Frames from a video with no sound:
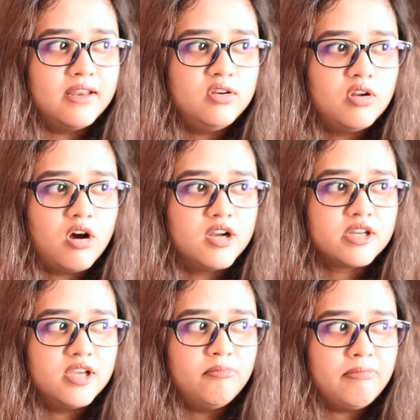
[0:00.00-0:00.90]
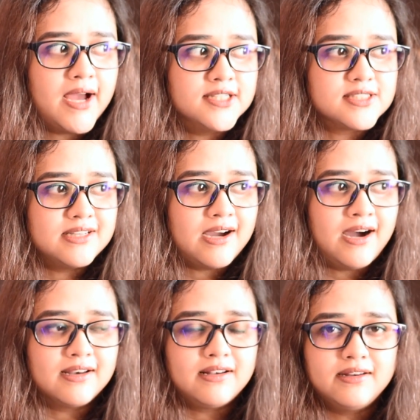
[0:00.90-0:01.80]
cannot imagine
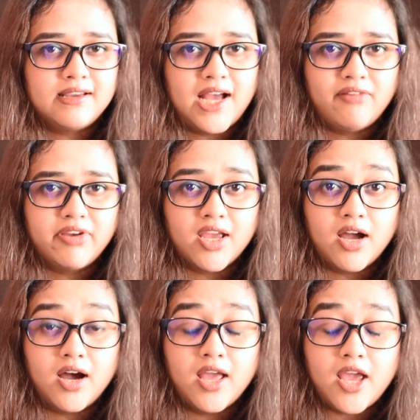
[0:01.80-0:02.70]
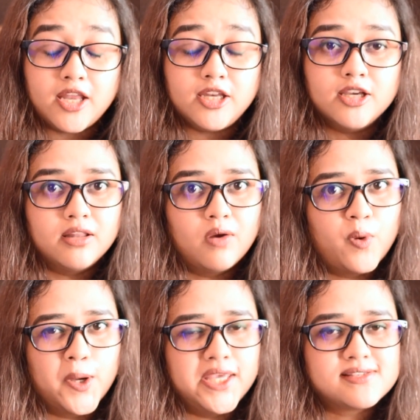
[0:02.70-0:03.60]
Aunt Lydia having any other
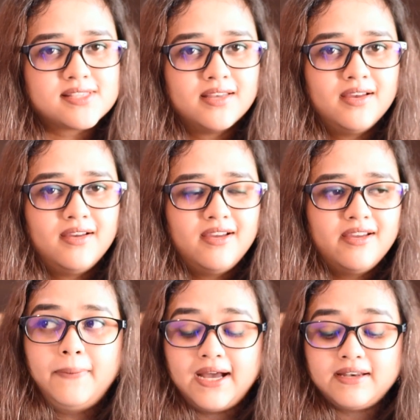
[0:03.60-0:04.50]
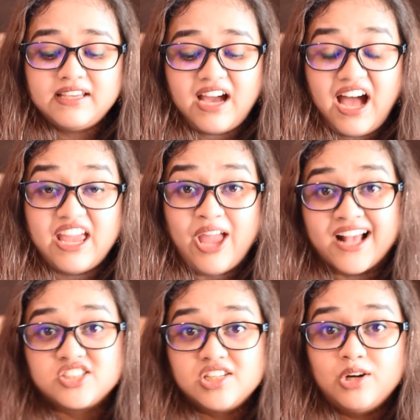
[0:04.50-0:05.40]
voice. But yeah, I
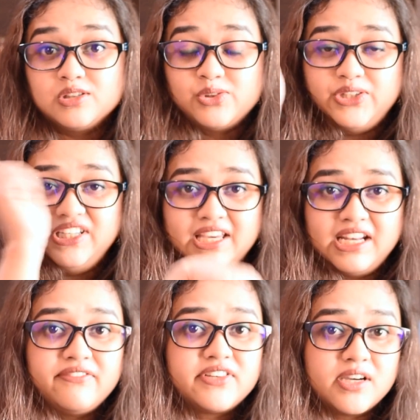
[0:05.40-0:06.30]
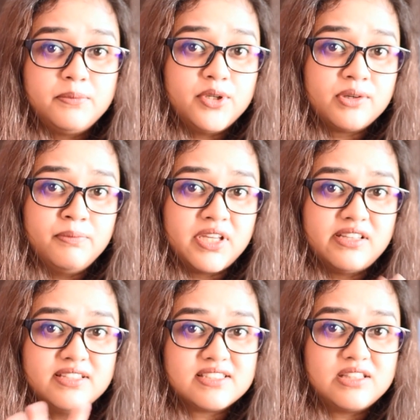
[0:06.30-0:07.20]
actually also DNF'd a book
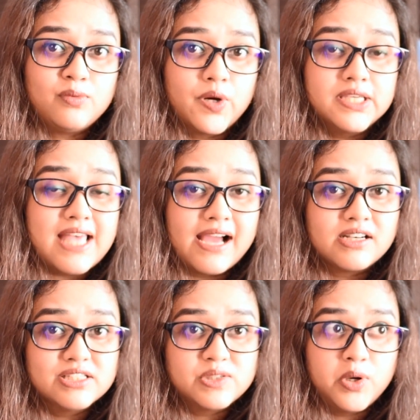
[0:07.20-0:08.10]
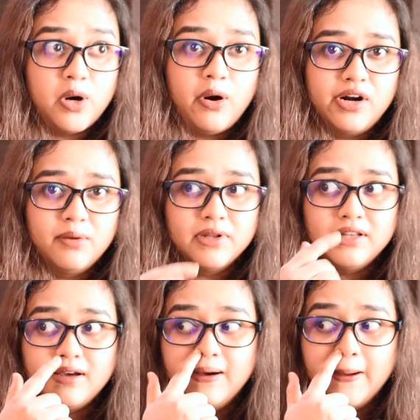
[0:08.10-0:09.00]
because the voice actors were
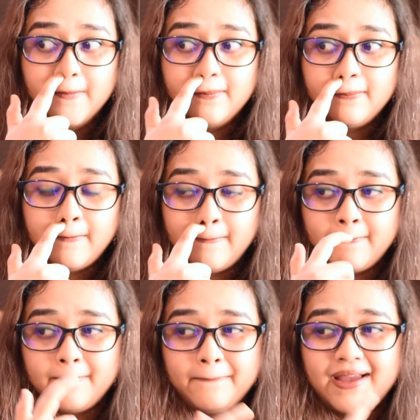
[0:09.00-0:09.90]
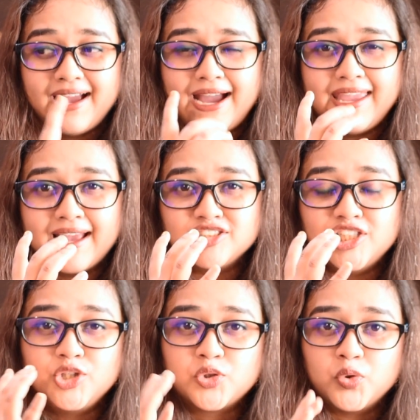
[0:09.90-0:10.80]
horrible. I
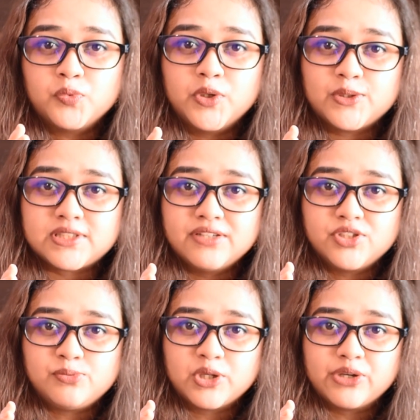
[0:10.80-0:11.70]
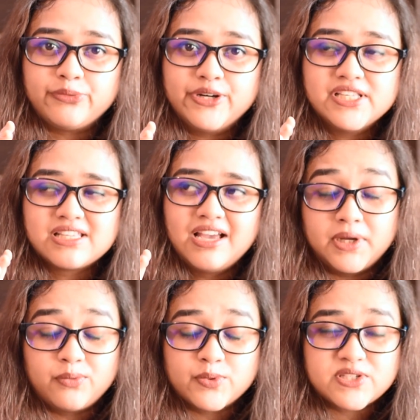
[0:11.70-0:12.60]
actually don't want to say which book it was,
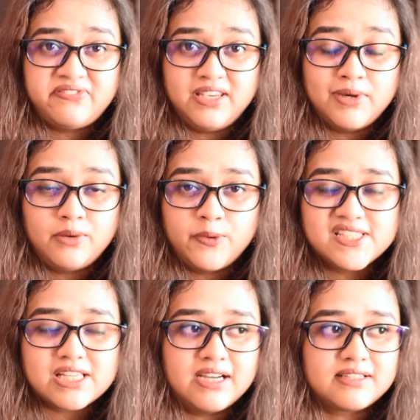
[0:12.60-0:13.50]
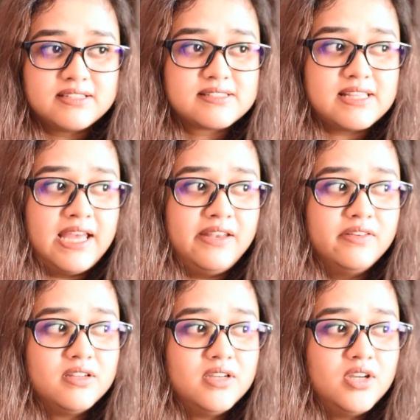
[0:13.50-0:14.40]
but it was a female voice artist,
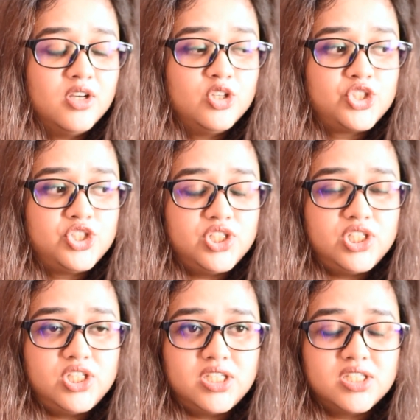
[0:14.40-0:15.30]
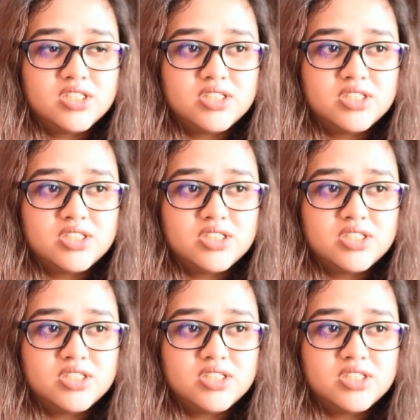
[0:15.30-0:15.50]
and she